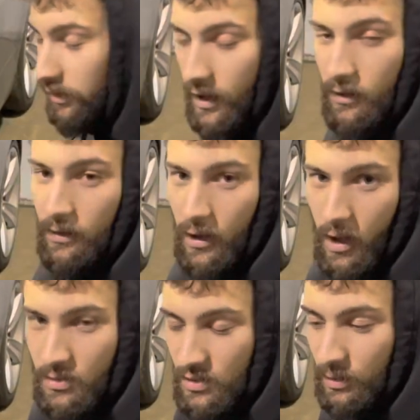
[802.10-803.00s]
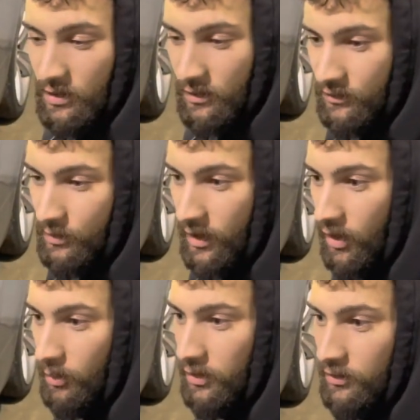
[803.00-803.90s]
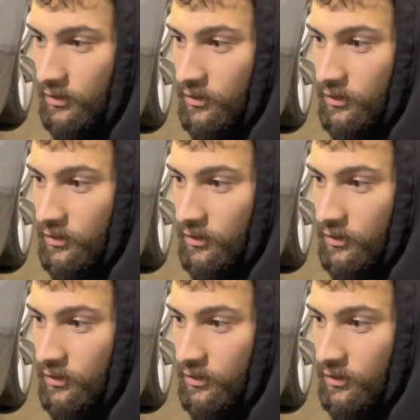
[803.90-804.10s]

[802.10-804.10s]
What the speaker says: have that option because you can't really just